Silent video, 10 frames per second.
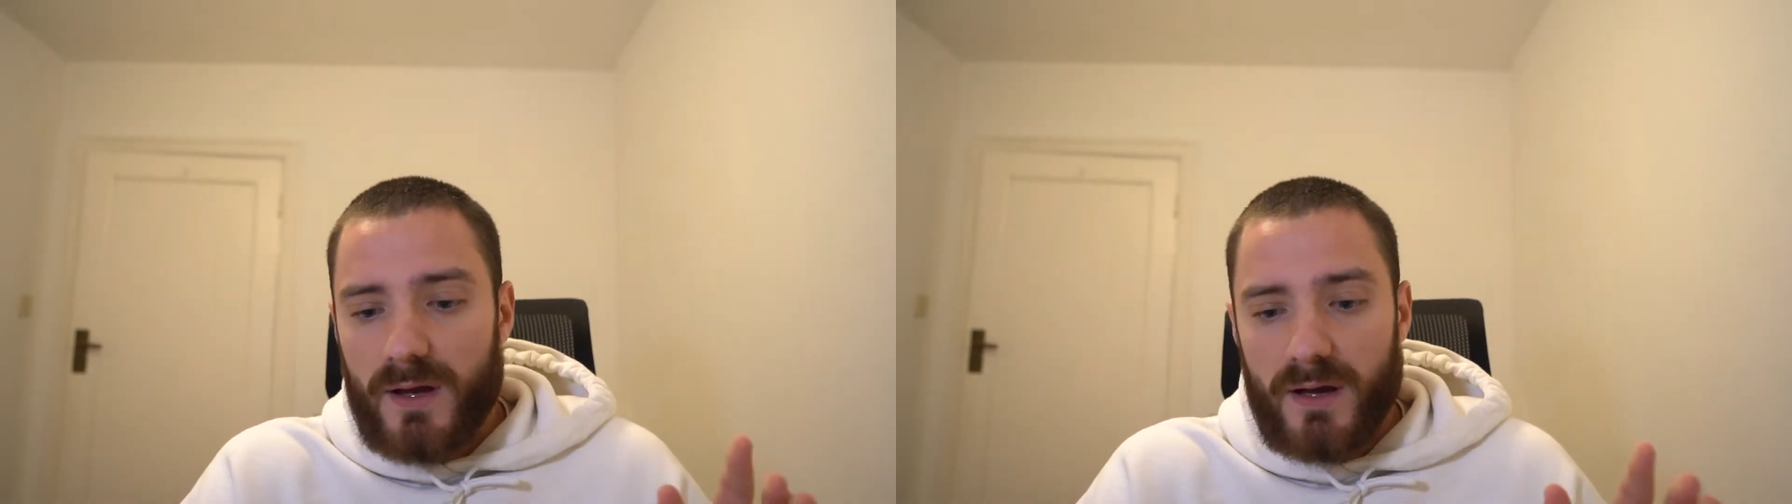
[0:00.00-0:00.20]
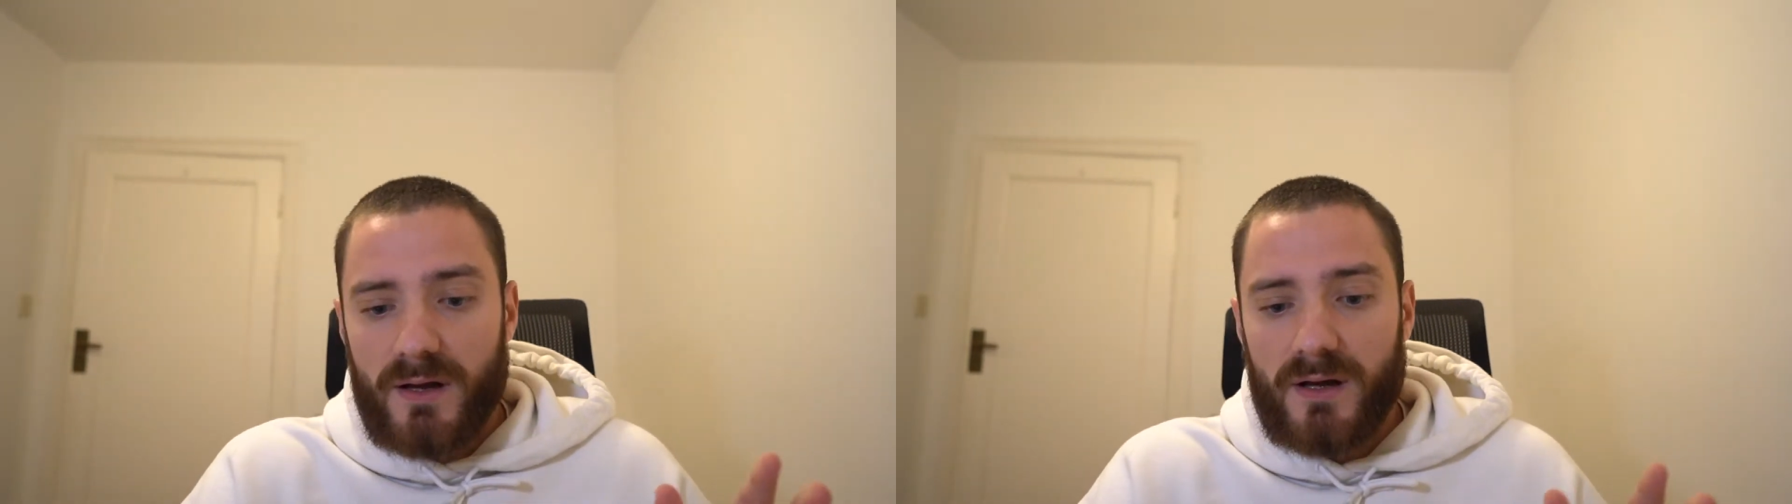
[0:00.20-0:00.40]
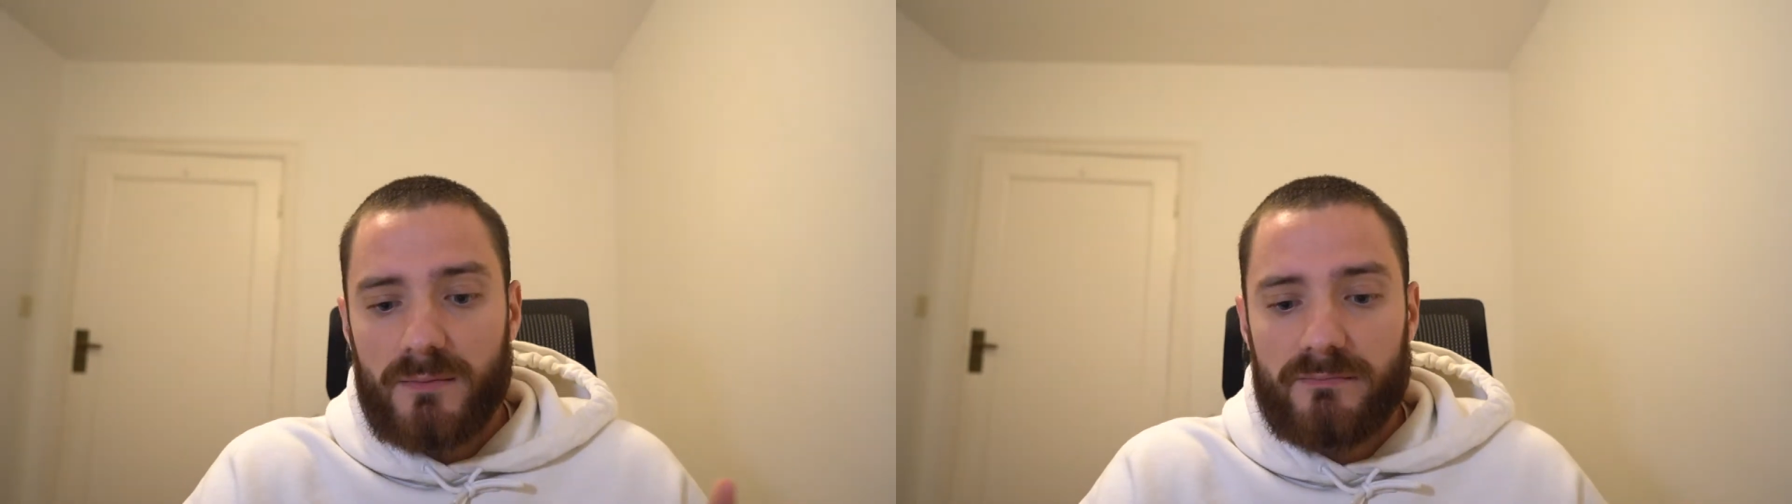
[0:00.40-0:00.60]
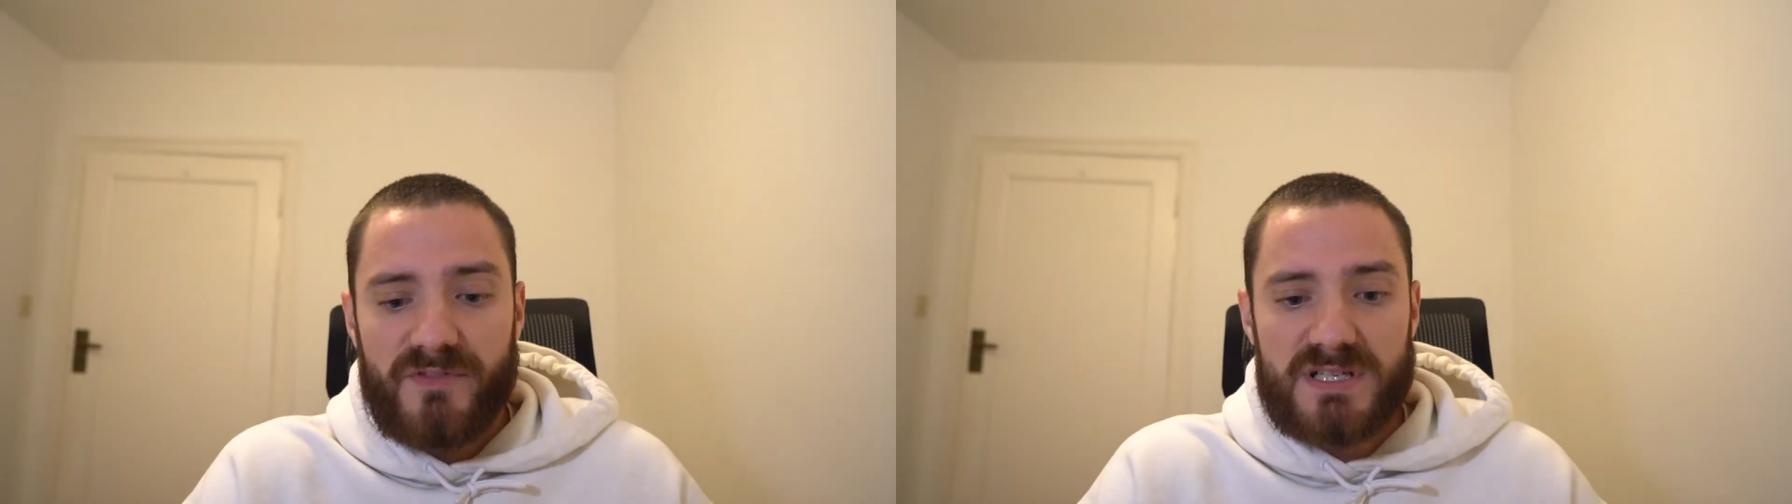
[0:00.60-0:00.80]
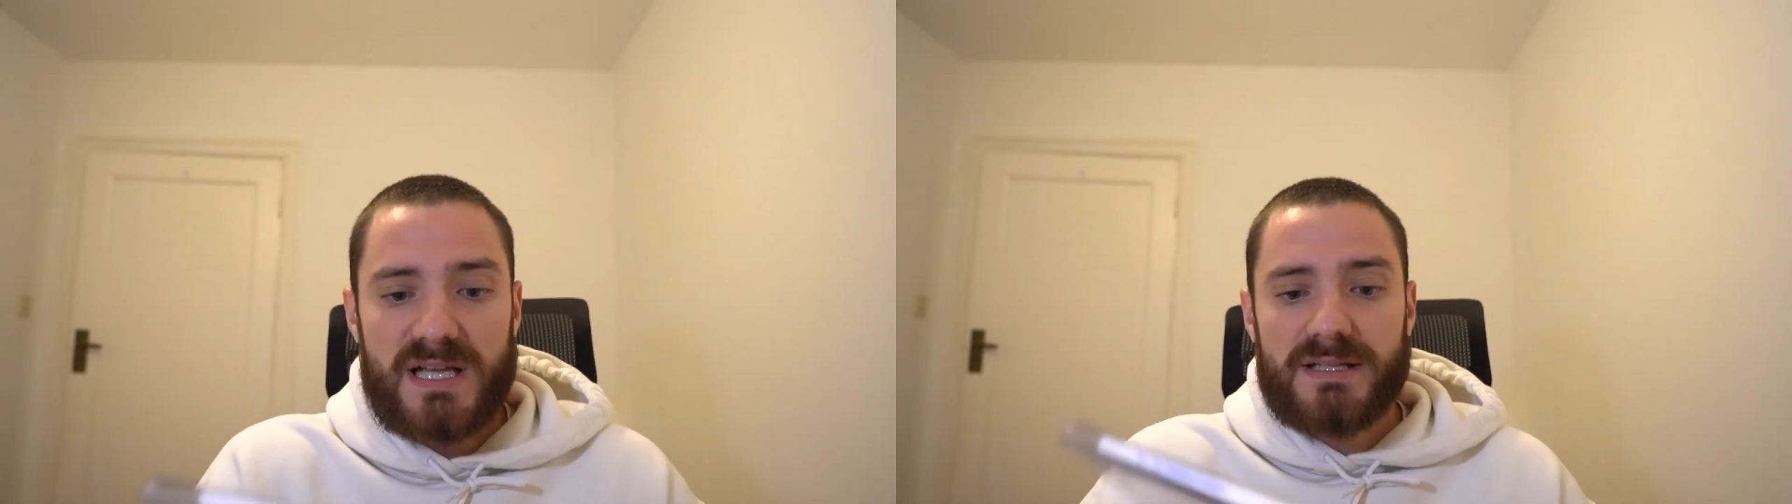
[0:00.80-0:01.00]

Things like